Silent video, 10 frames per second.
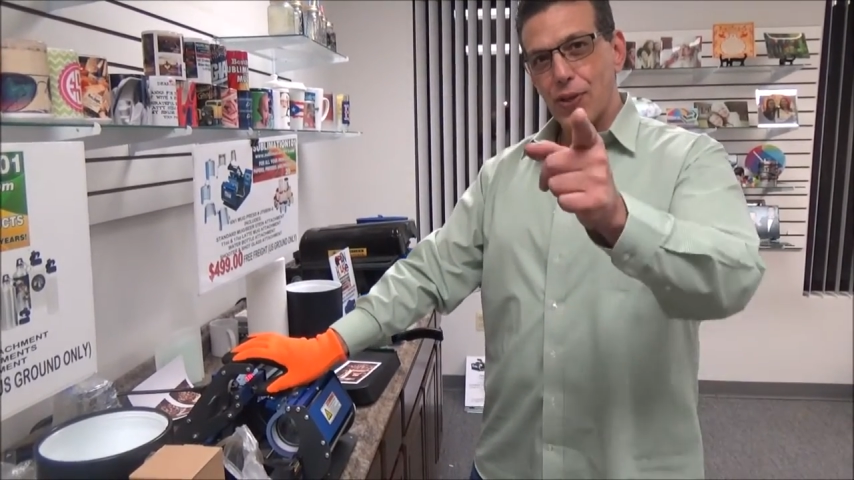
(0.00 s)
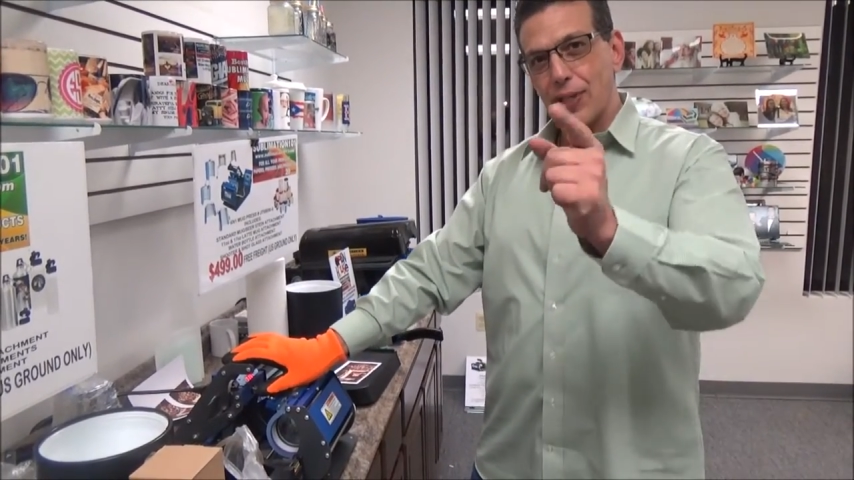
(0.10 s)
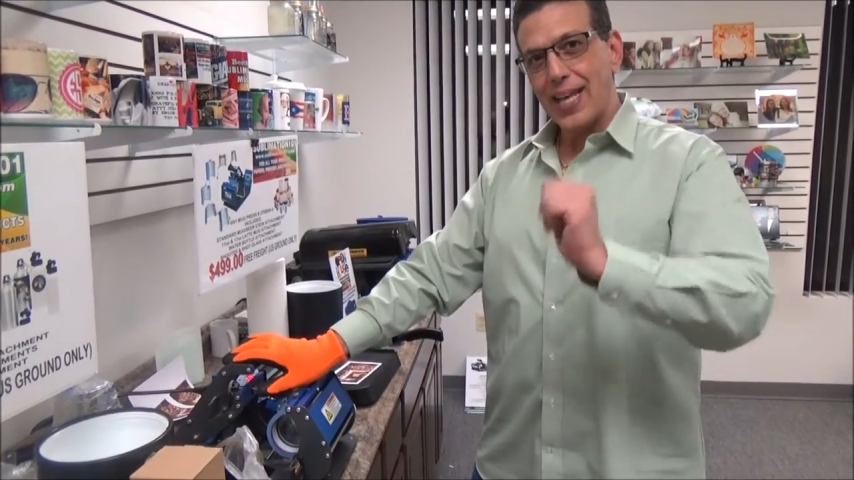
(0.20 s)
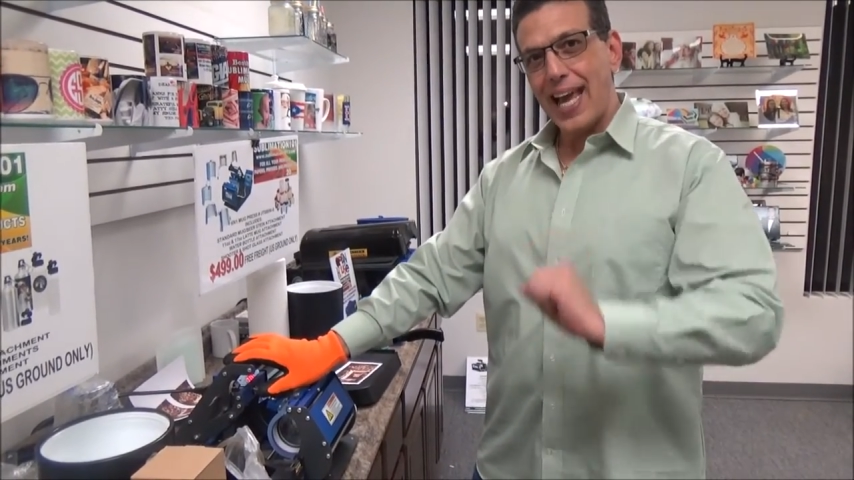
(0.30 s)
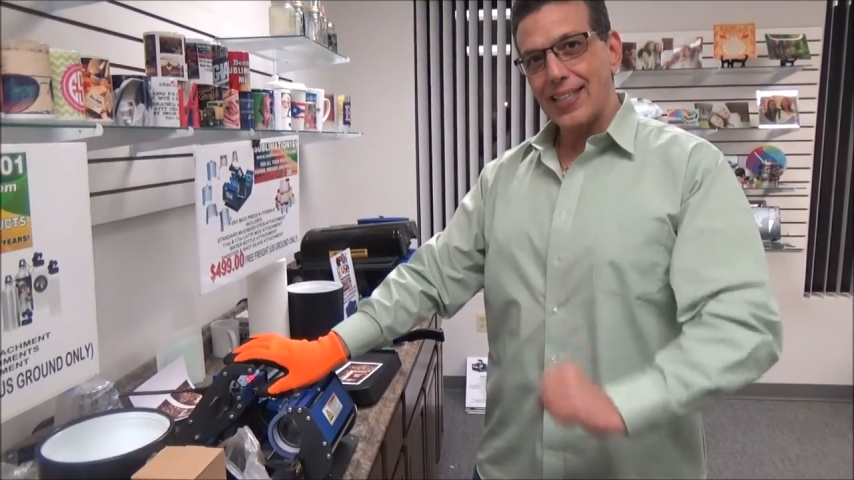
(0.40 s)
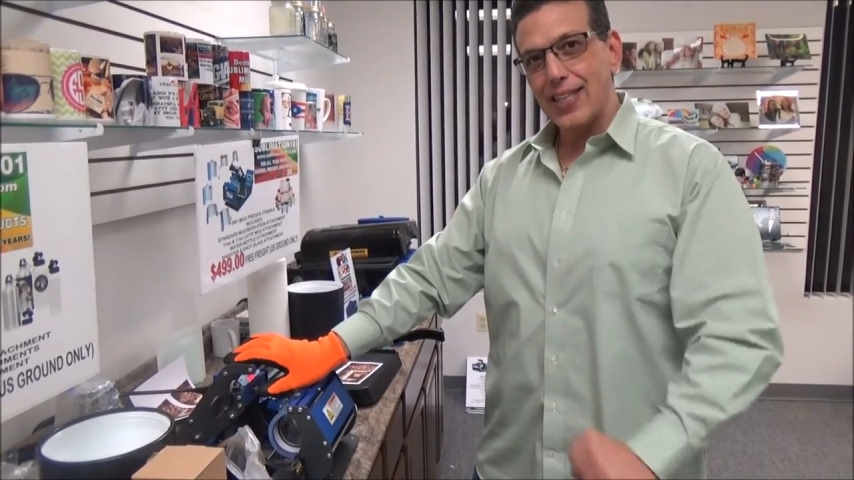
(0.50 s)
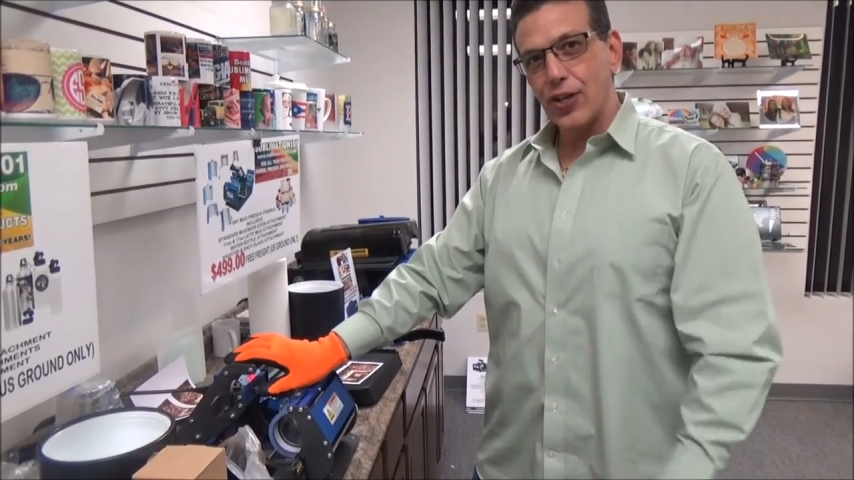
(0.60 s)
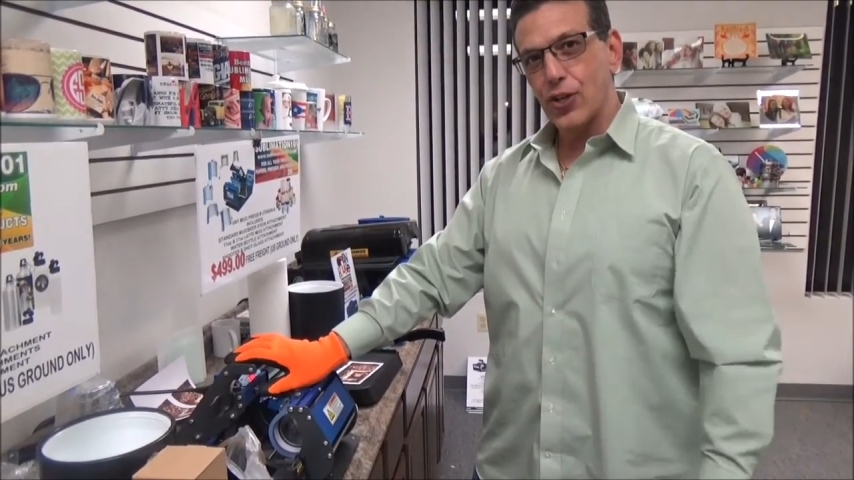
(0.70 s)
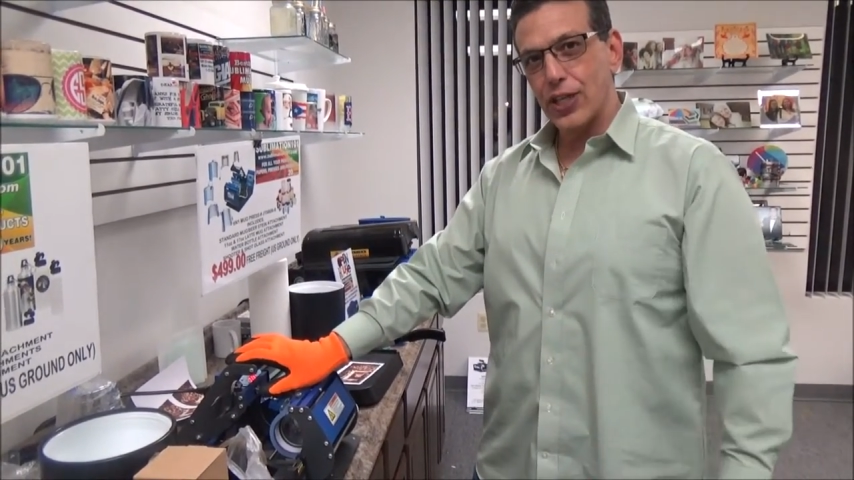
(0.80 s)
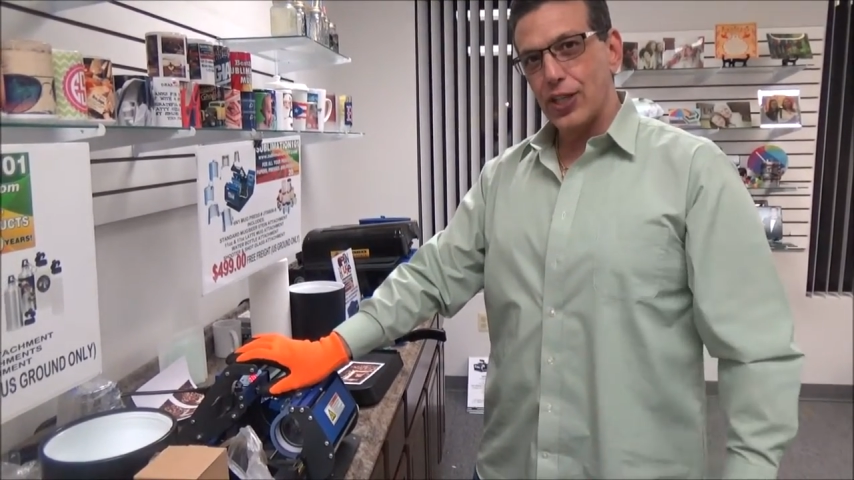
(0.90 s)
the candy
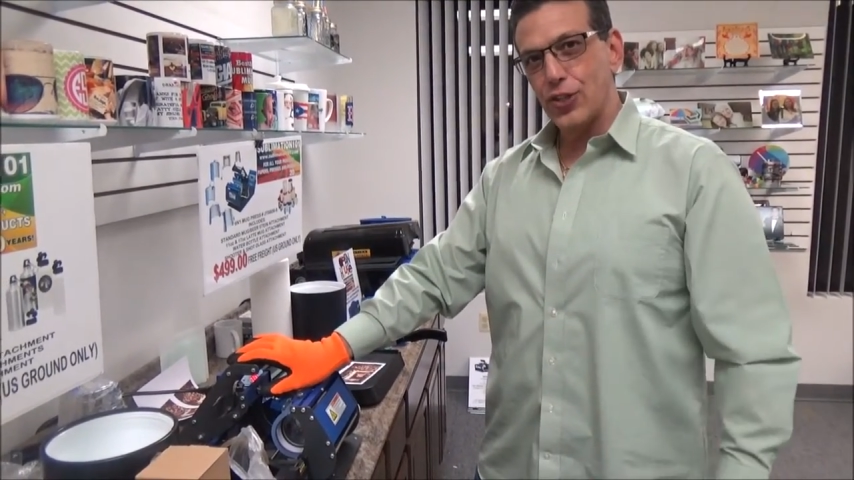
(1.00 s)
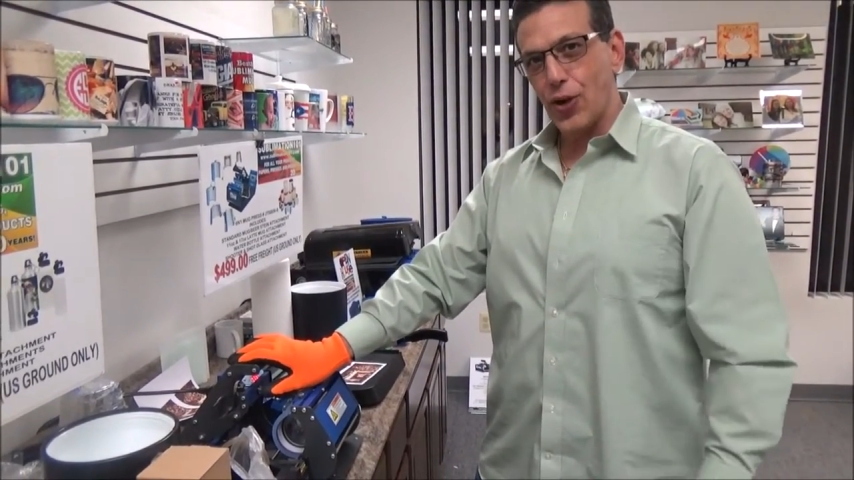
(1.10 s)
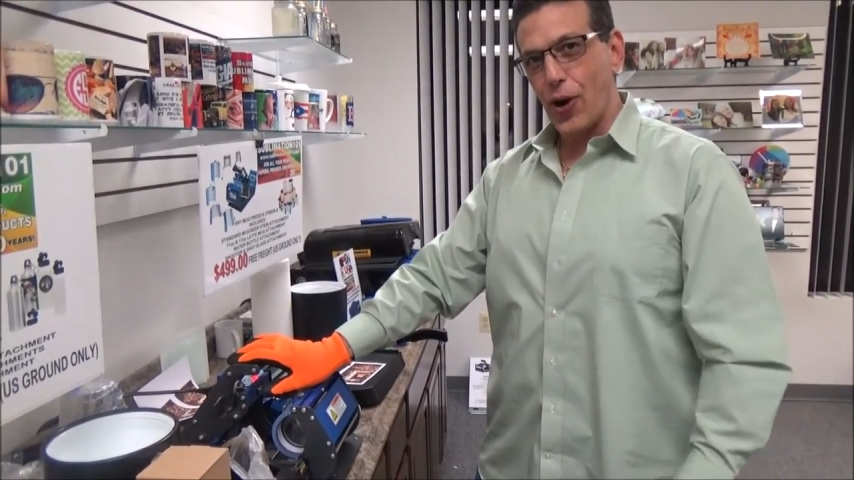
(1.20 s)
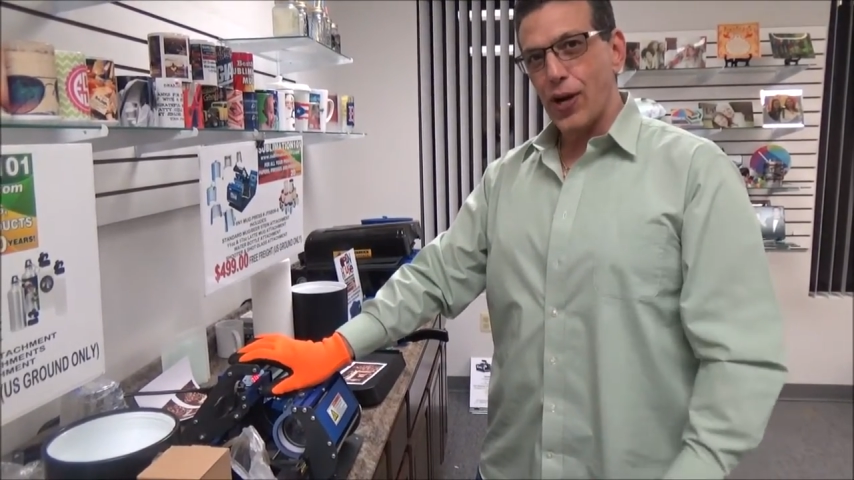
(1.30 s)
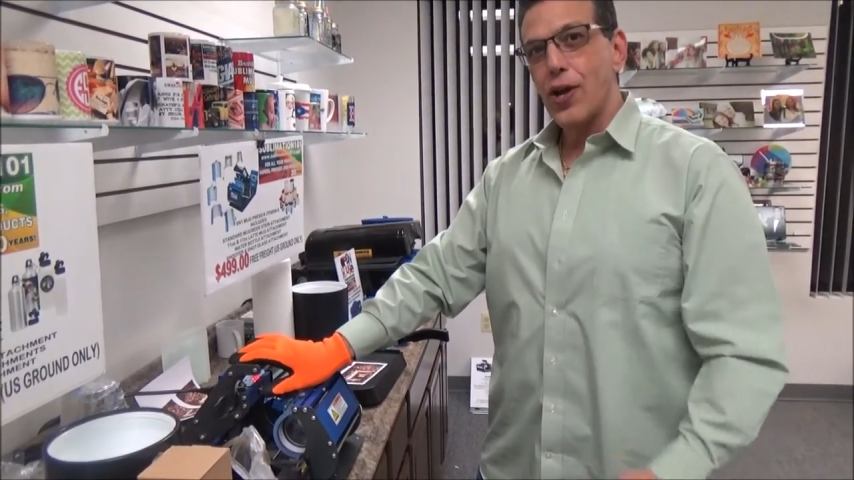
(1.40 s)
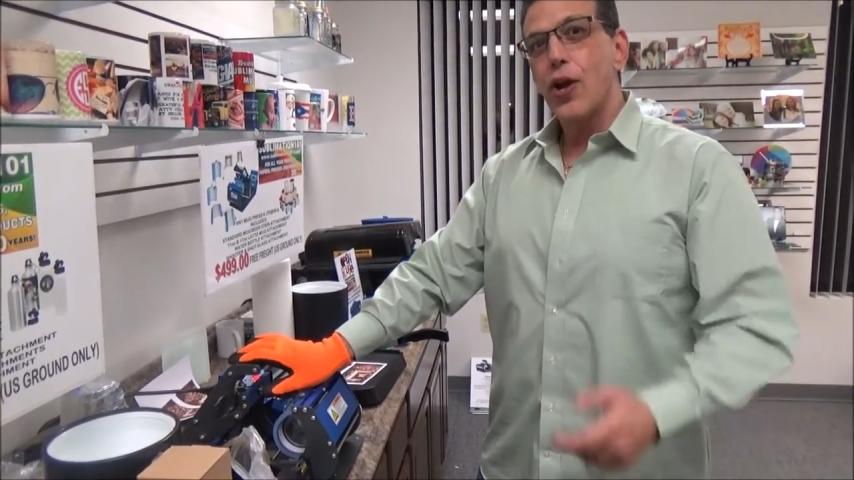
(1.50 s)
cookie jar.